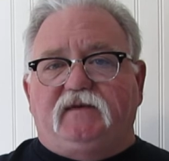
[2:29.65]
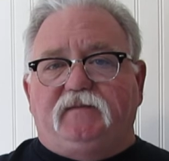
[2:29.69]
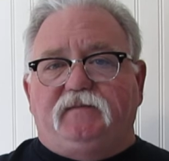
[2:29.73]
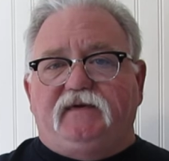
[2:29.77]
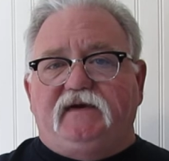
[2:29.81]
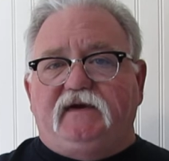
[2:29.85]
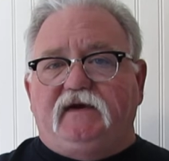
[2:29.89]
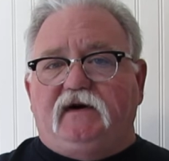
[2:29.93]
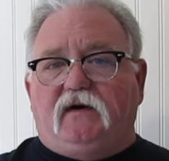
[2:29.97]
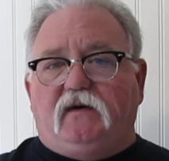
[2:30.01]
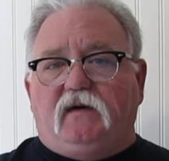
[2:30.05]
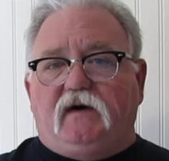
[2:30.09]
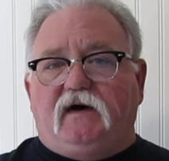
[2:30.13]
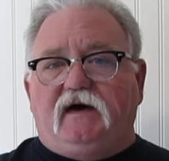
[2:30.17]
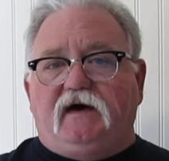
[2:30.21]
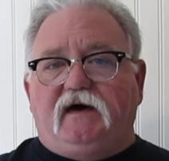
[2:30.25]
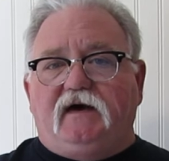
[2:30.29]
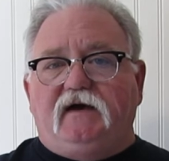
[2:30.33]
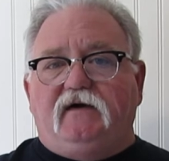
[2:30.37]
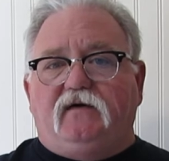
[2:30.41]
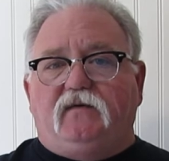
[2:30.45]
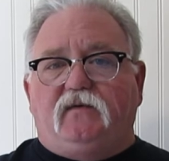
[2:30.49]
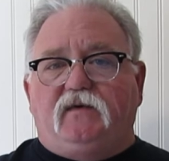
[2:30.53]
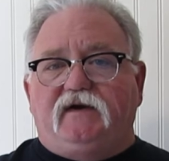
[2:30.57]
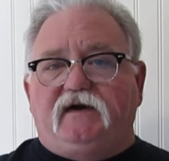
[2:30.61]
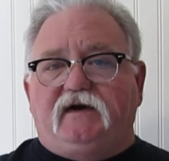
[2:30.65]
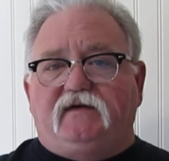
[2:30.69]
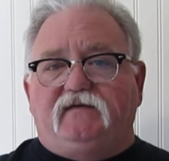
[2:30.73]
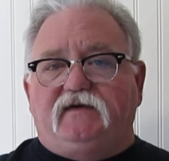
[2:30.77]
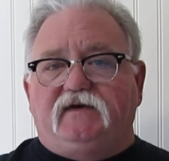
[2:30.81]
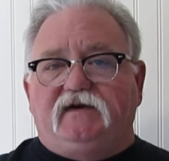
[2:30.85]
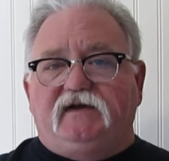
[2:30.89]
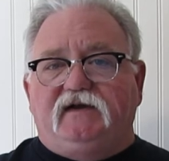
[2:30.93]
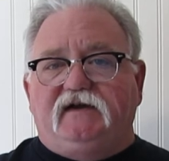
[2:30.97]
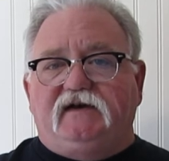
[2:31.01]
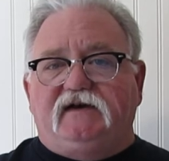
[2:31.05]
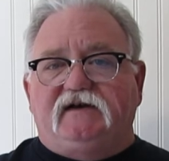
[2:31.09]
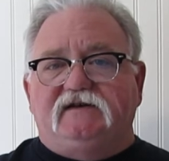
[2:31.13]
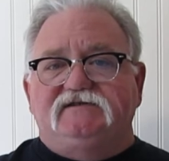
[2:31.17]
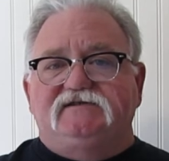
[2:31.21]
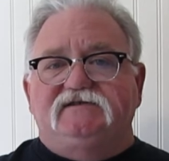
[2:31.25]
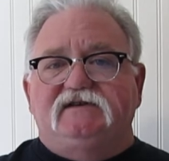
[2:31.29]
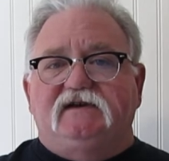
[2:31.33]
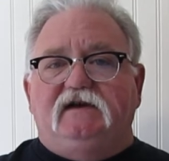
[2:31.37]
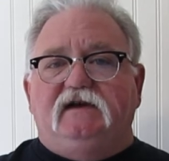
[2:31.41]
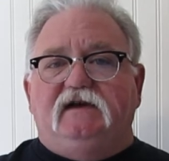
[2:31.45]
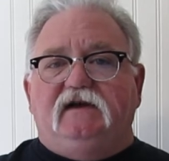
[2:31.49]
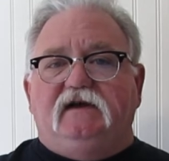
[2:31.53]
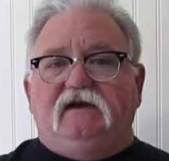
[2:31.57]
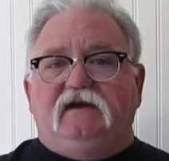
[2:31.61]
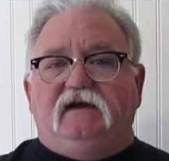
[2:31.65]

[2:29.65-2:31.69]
the POA or whatever it is,